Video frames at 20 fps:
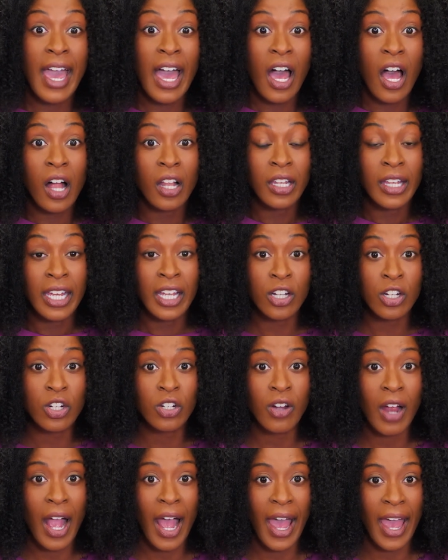yell,
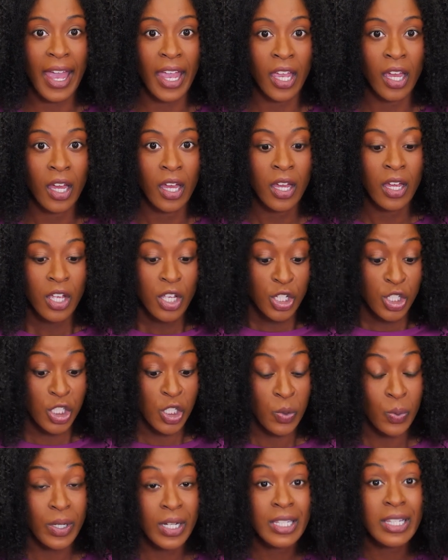and cry.
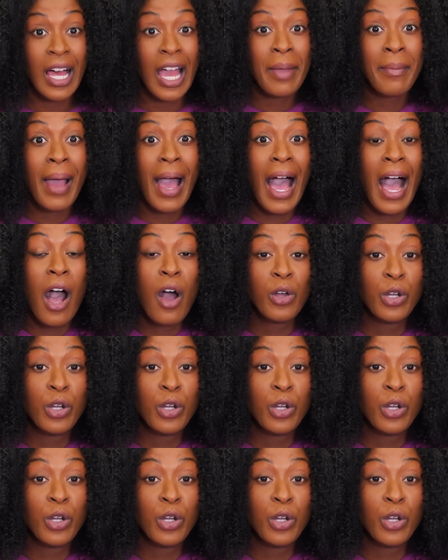She would climb